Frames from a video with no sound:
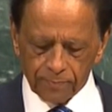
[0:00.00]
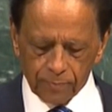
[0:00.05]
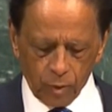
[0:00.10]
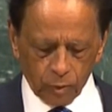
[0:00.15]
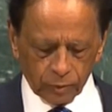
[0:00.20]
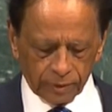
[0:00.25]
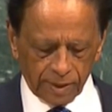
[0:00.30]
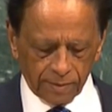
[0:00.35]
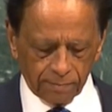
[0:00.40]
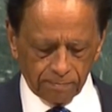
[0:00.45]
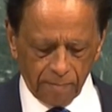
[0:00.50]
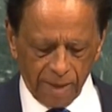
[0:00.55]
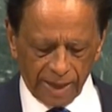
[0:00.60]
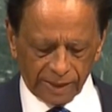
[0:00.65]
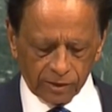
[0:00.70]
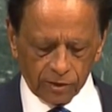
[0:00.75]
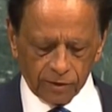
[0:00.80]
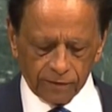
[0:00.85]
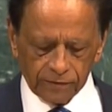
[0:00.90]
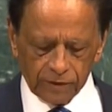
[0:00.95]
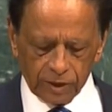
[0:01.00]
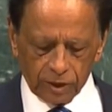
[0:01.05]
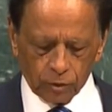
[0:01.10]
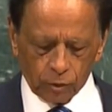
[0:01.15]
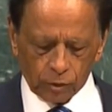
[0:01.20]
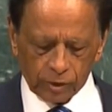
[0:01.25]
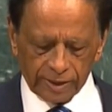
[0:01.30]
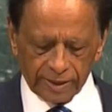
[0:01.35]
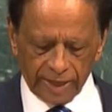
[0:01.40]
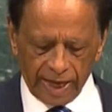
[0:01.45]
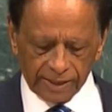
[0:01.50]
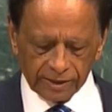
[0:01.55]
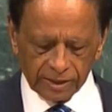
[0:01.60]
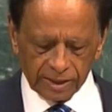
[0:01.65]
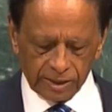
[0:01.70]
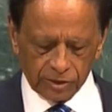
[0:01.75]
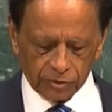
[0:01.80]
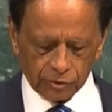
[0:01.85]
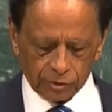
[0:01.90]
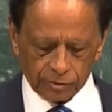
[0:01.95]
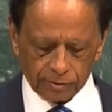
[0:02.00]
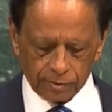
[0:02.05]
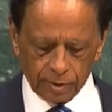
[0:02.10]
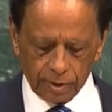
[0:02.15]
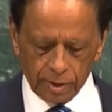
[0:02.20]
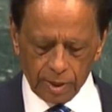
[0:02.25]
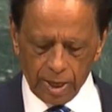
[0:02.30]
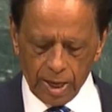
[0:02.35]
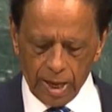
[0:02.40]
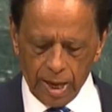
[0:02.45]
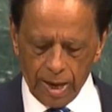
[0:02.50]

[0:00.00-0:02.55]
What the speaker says: an important matter of decolonization.